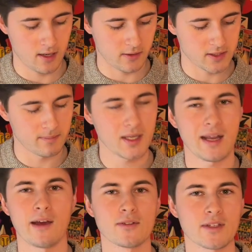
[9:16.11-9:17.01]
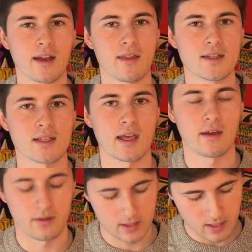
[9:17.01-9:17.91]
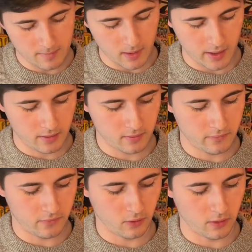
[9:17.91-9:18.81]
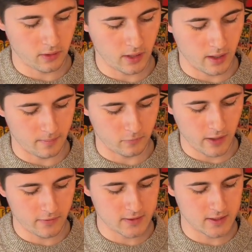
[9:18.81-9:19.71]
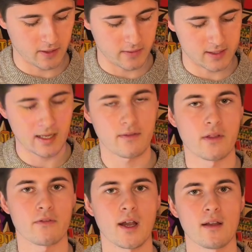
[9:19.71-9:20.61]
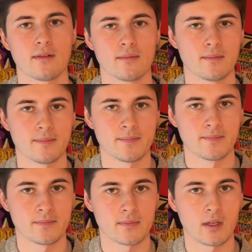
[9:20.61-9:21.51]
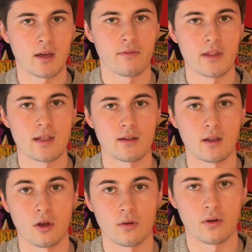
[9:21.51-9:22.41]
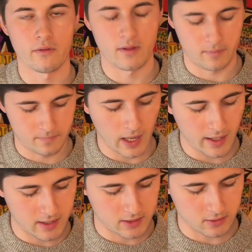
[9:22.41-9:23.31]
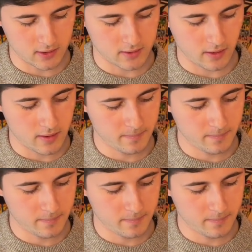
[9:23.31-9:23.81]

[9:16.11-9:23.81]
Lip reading: It's a bit outside of the scale, but for reference, it's on the 7th fret of the low, or the high E string, sorry.